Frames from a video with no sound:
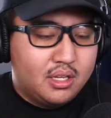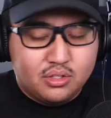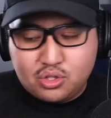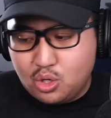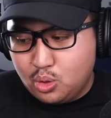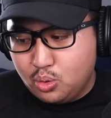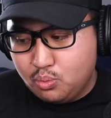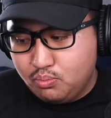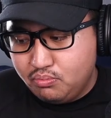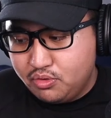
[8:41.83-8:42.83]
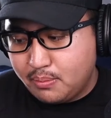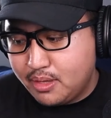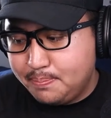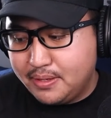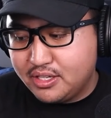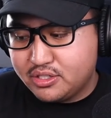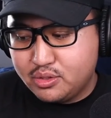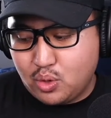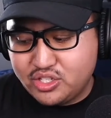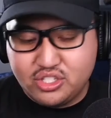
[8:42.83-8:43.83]
So some of the biggest
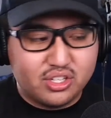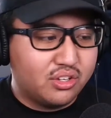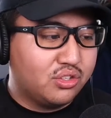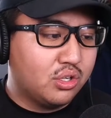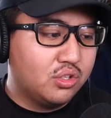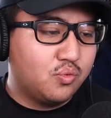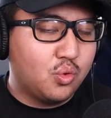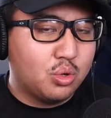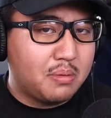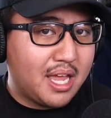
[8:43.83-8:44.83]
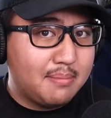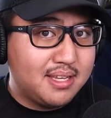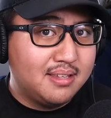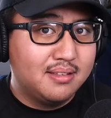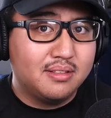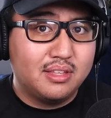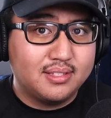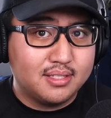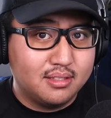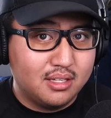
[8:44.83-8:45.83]
questions and concerns for Miami
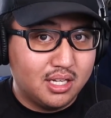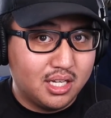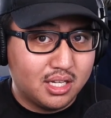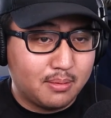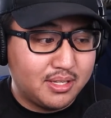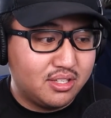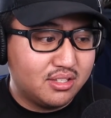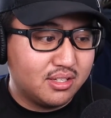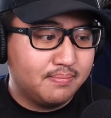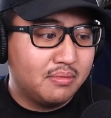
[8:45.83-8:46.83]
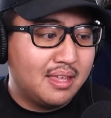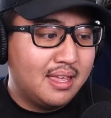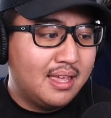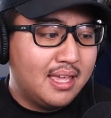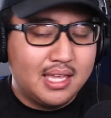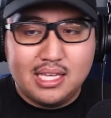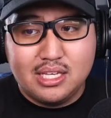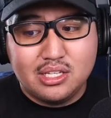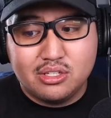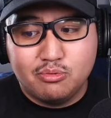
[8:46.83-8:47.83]
this coming season
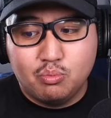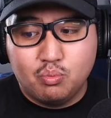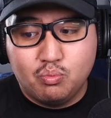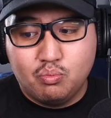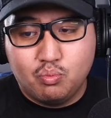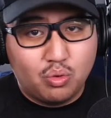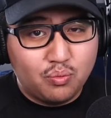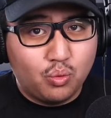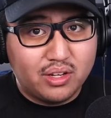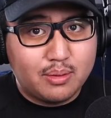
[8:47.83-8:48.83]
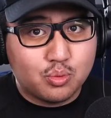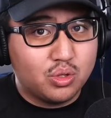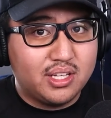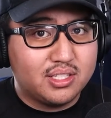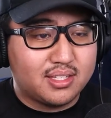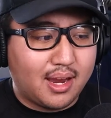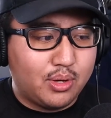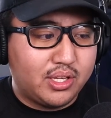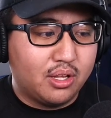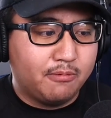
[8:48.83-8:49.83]
is one of them is related to
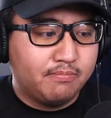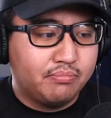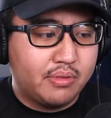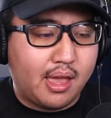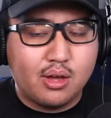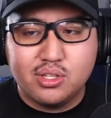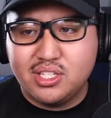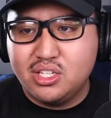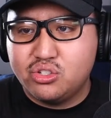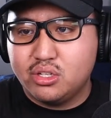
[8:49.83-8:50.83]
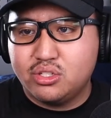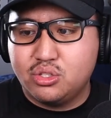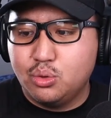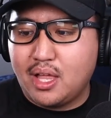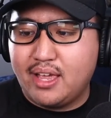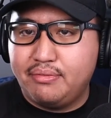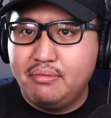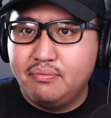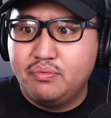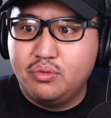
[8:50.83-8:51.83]
Tyreek Hill. How does he adjust to
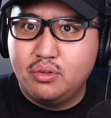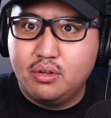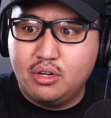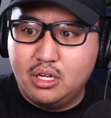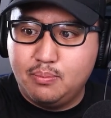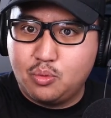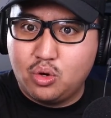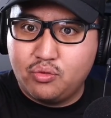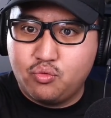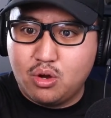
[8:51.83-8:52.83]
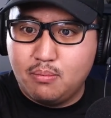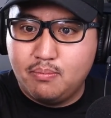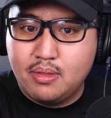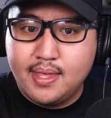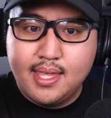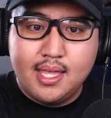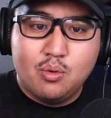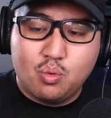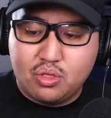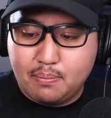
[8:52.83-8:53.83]
life going from
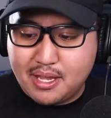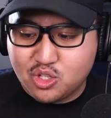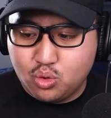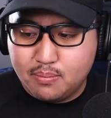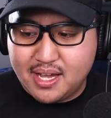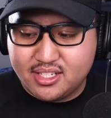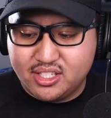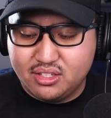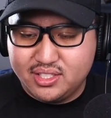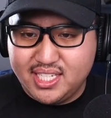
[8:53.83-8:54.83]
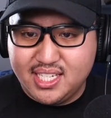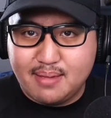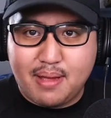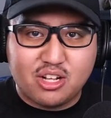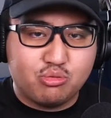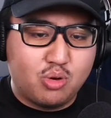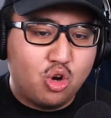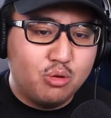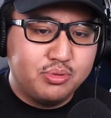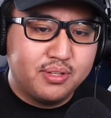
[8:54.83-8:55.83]
one of the best quarterbacks in the league, Patrick
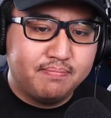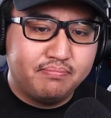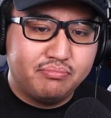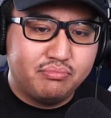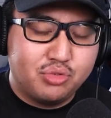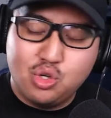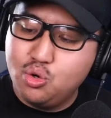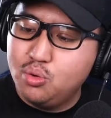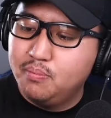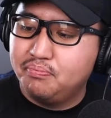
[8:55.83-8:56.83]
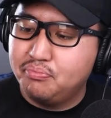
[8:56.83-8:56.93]
Mahomes, to